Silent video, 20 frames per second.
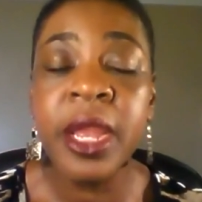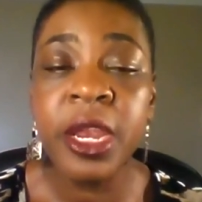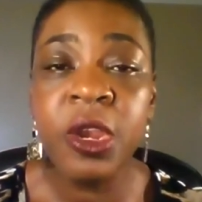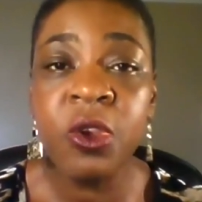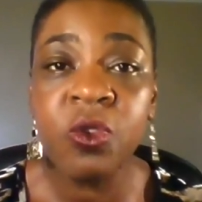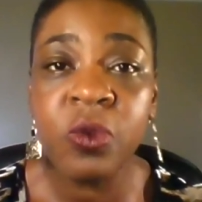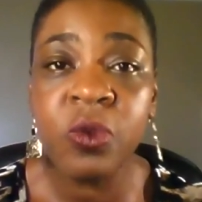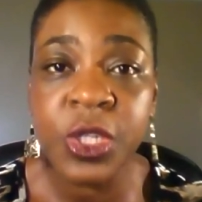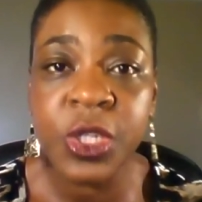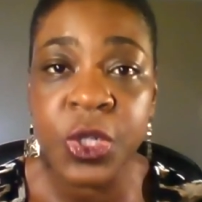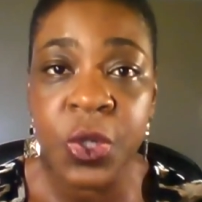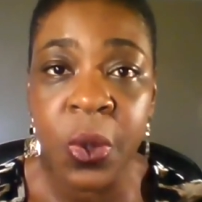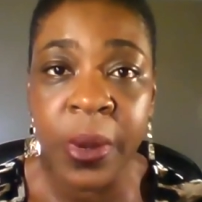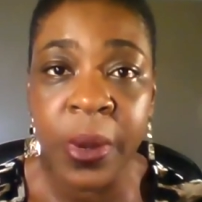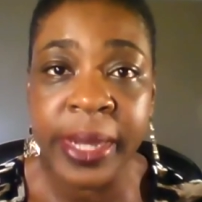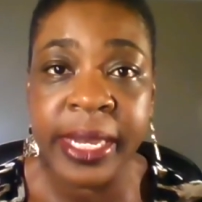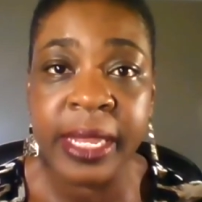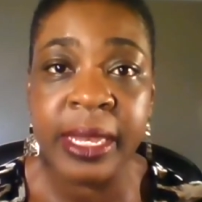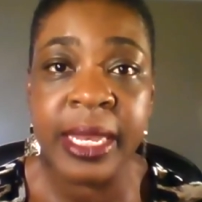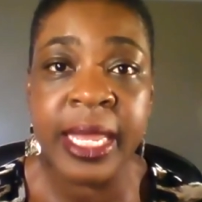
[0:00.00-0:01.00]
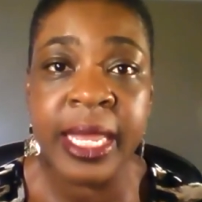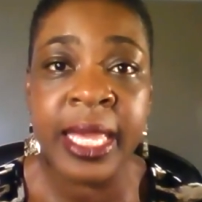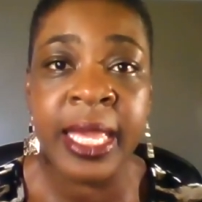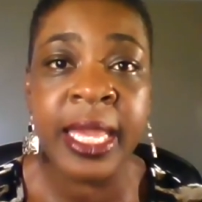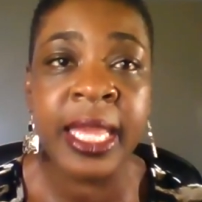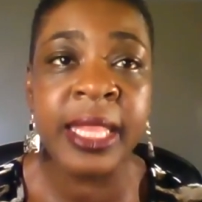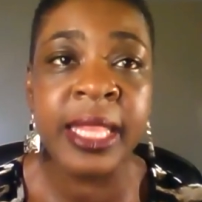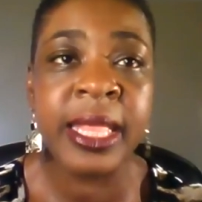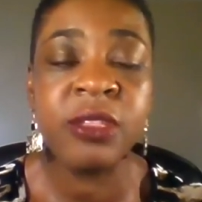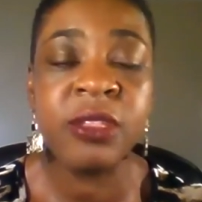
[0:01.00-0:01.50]
Here's what you're going to
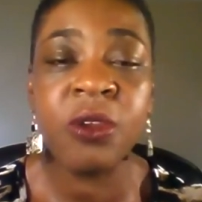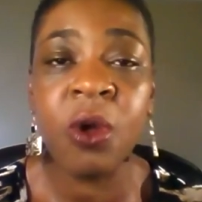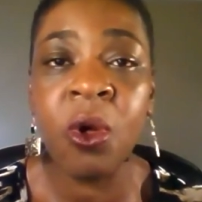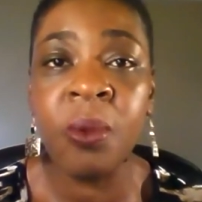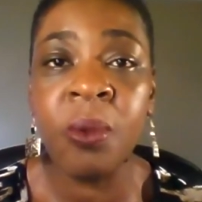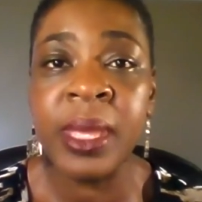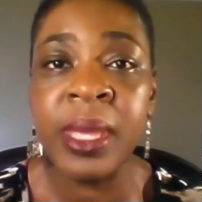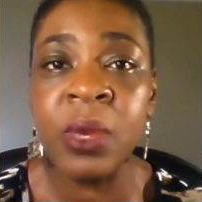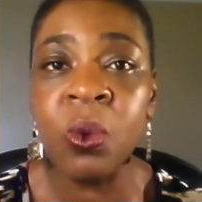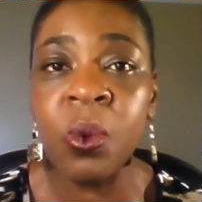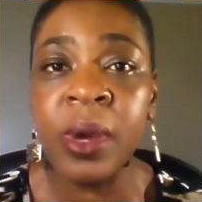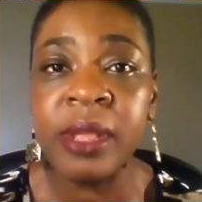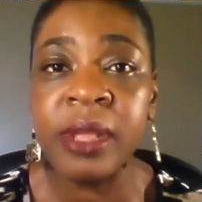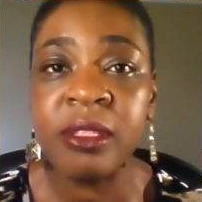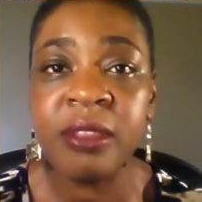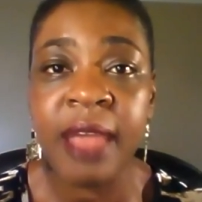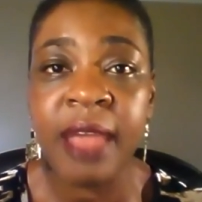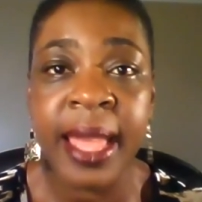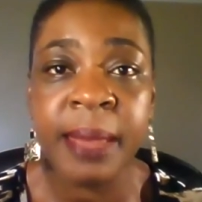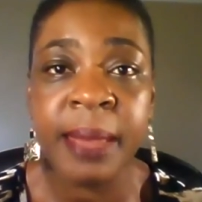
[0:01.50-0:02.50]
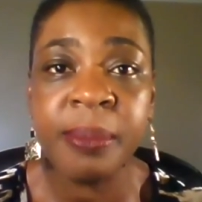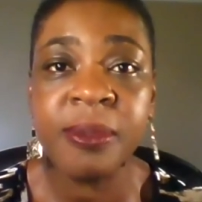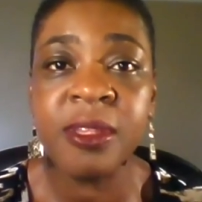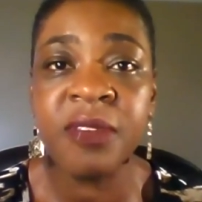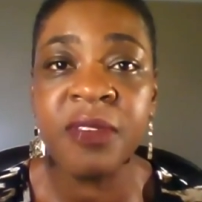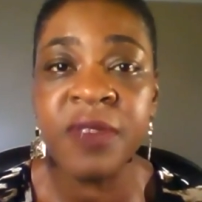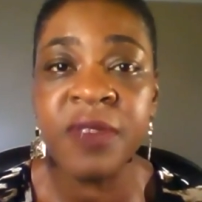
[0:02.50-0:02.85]
need. They told me what types of